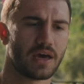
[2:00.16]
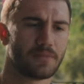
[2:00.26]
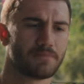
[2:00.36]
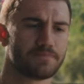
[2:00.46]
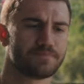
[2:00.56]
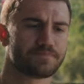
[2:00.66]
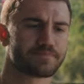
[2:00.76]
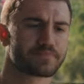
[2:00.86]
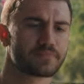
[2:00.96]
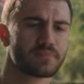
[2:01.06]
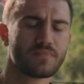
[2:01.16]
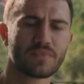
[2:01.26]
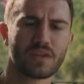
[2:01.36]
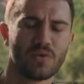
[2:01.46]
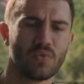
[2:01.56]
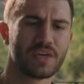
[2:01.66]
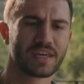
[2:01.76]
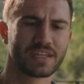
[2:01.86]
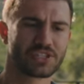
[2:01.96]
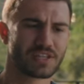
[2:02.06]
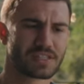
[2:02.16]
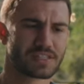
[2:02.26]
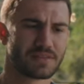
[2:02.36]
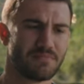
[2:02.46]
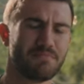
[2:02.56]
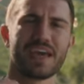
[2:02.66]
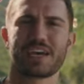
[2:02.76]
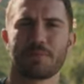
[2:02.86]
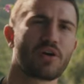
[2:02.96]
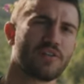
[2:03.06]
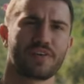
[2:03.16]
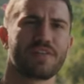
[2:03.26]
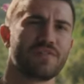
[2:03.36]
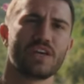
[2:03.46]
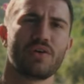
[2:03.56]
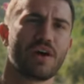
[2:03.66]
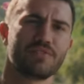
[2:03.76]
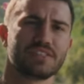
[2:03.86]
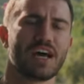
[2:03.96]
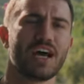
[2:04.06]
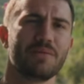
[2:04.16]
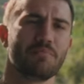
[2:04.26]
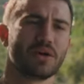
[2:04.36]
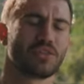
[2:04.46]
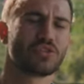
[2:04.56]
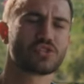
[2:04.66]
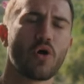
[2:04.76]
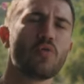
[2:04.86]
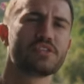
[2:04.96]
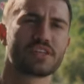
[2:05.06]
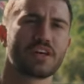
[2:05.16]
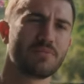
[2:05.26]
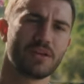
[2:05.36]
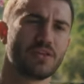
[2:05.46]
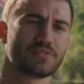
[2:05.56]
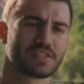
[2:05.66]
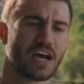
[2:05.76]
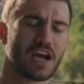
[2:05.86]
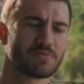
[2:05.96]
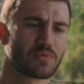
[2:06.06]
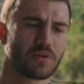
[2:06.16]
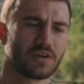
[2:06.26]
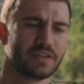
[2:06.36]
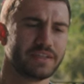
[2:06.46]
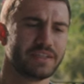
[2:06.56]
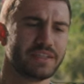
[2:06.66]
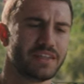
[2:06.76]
that we can just make a perfect video every time, but there's always going to be those times where